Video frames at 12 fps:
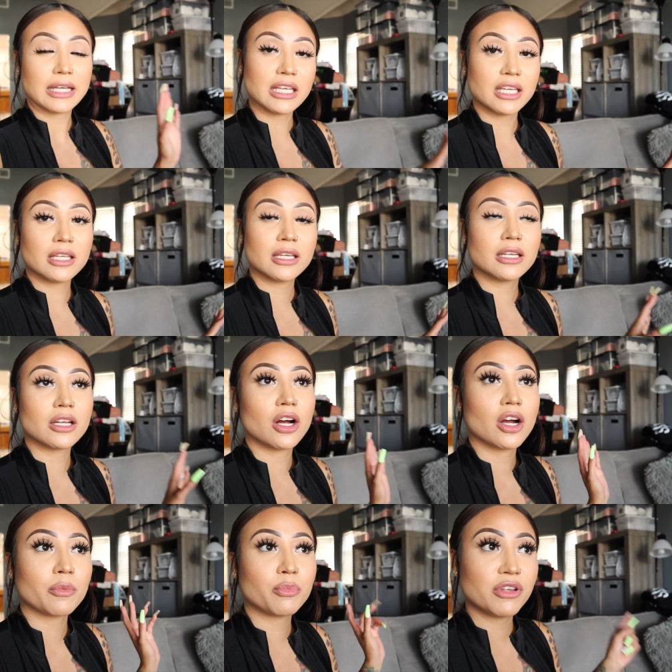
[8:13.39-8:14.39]
Like in
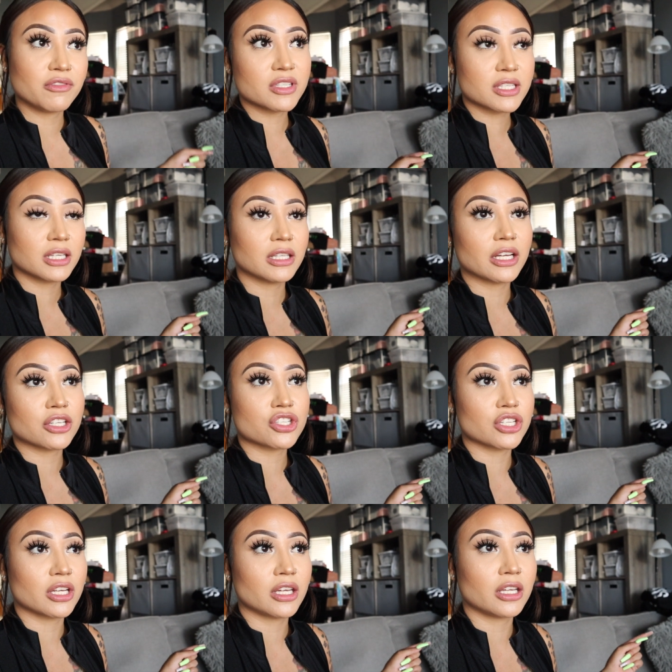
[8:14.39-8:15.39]
our previous
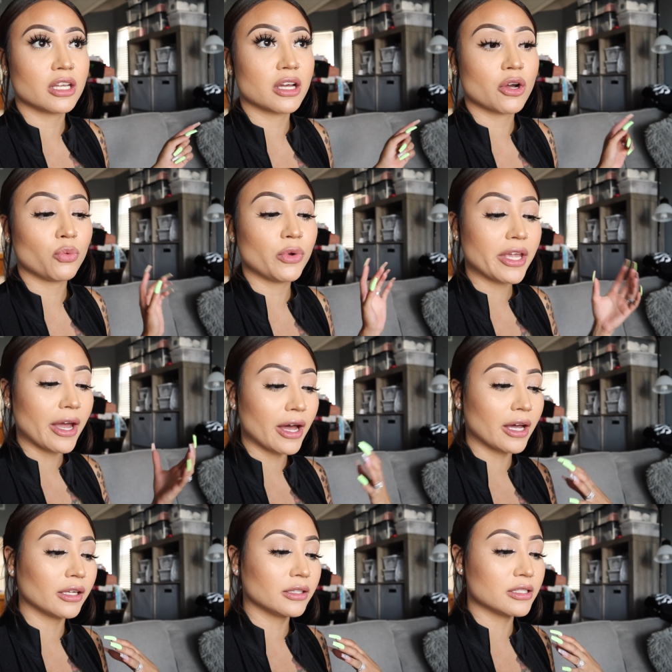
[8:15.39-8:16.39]
collection, we
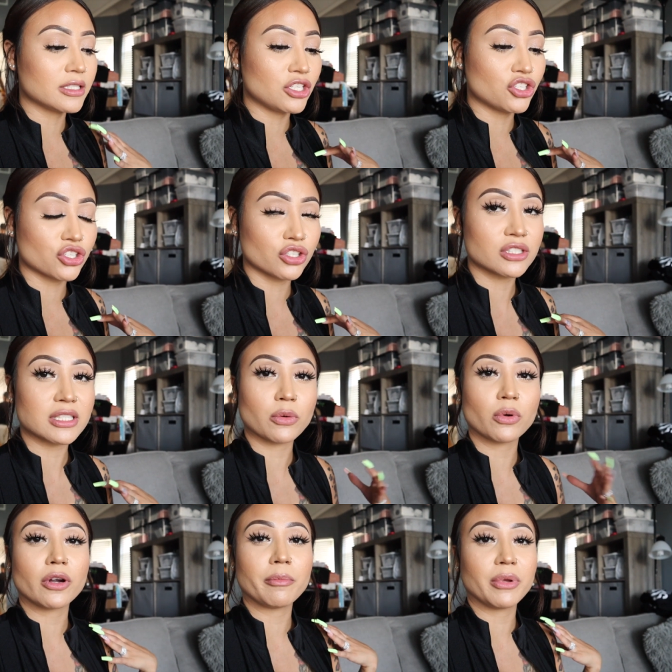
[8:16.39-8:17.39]
had the t-shirts
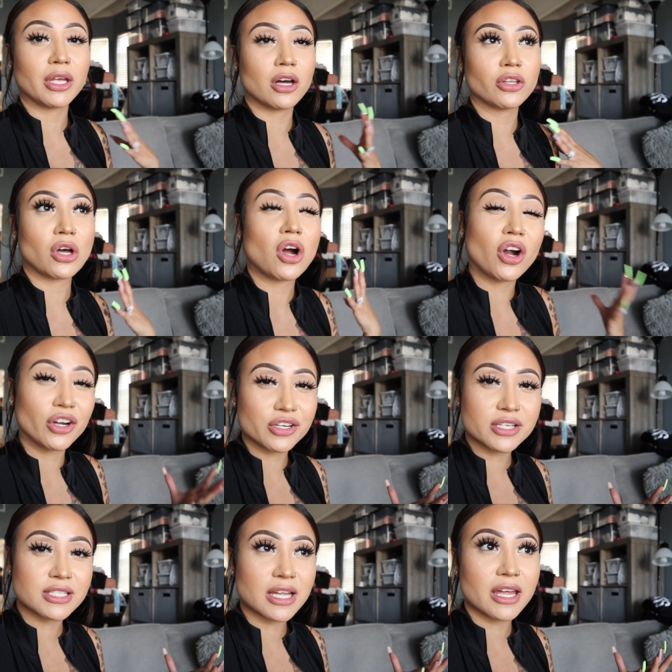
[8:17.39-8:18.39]
that were a bit on the
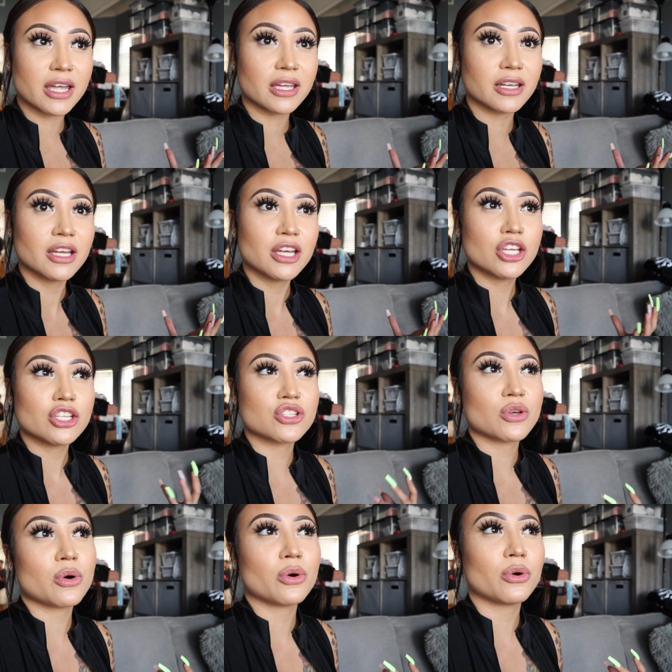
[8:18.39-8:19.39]
harder side.
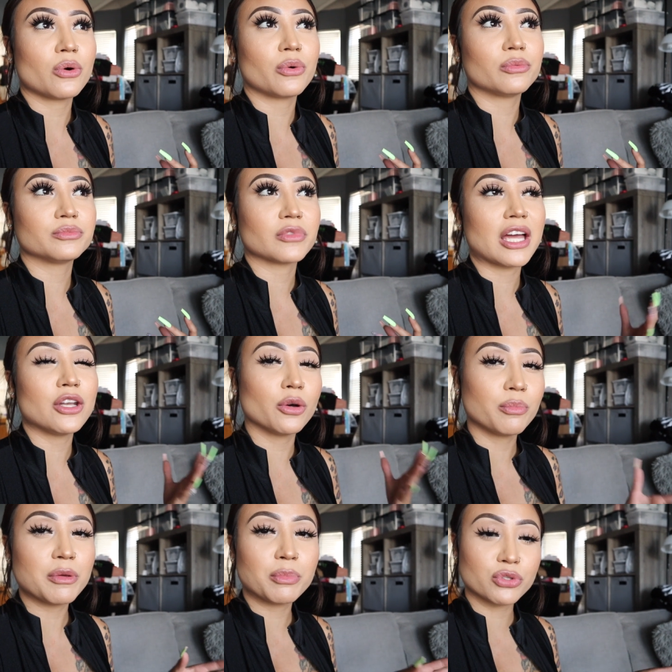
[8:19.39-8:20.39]
So I
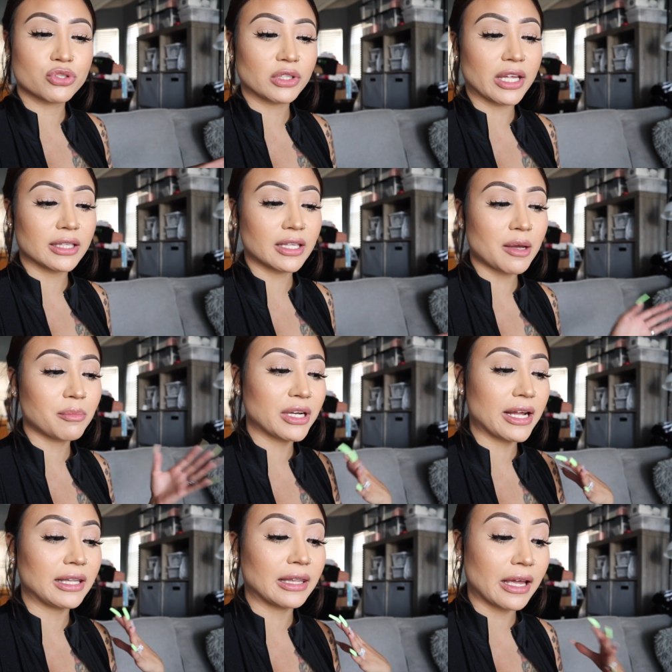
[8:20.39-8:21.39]
know people do like that,
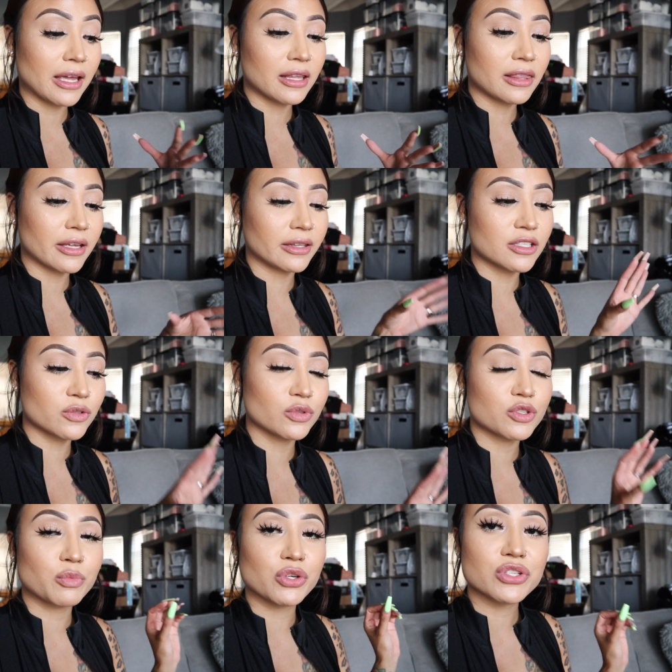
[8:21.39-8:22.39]
but I like that this
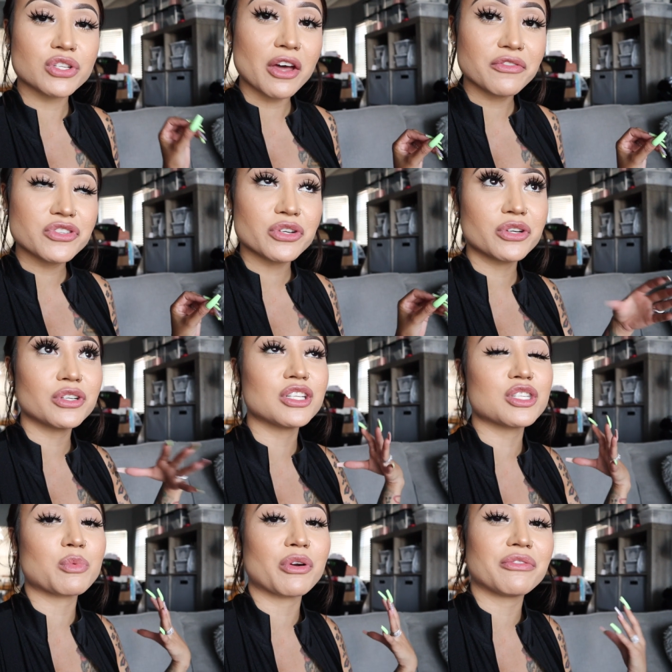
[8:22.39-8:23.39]
one's more softer and
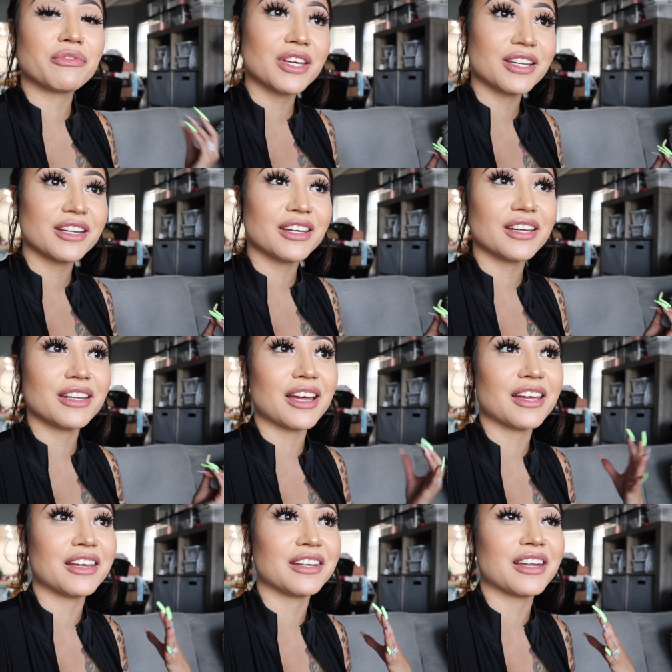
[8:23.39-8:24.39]
it's more fitted.
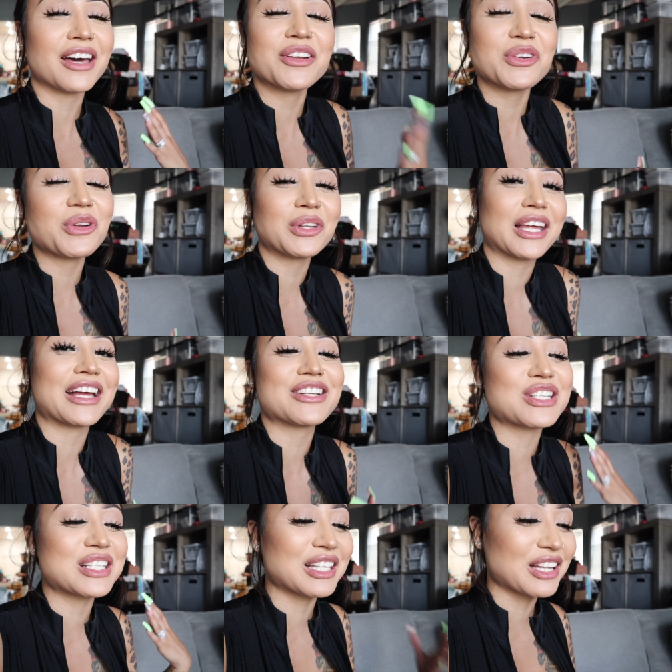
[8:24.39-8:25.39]
And I don't know, like I
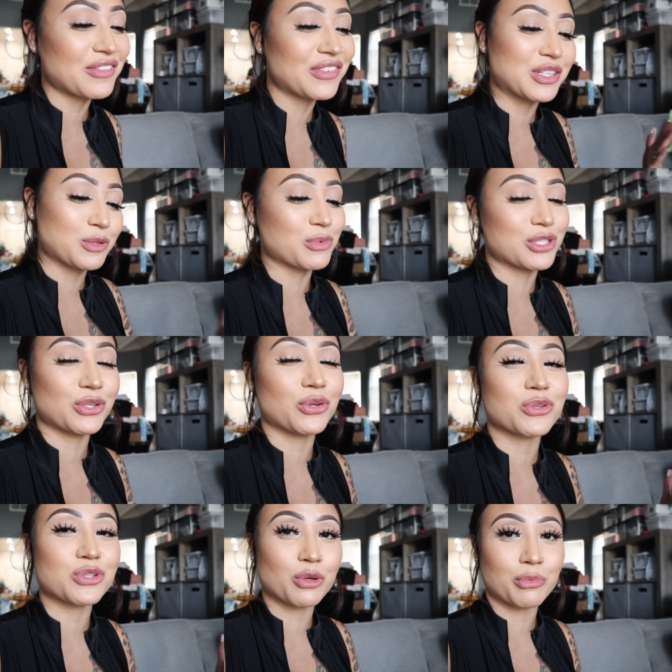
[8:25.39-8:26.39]
just love this
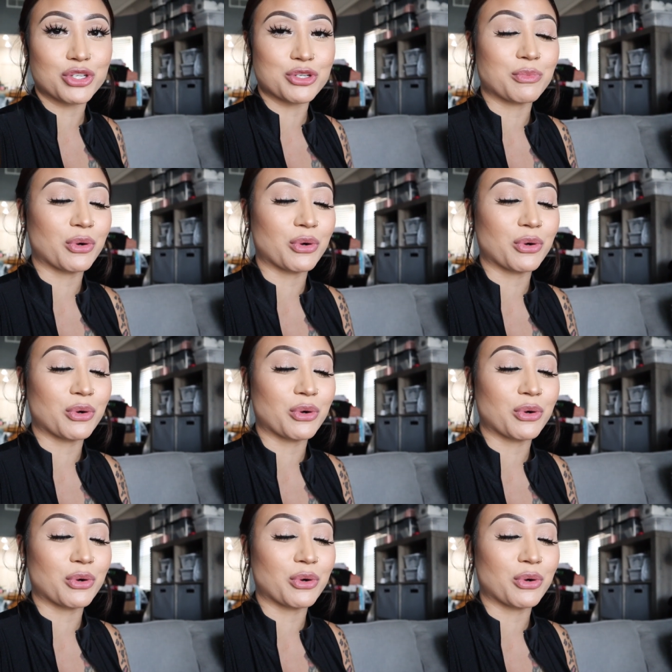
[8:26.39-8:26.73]
material so much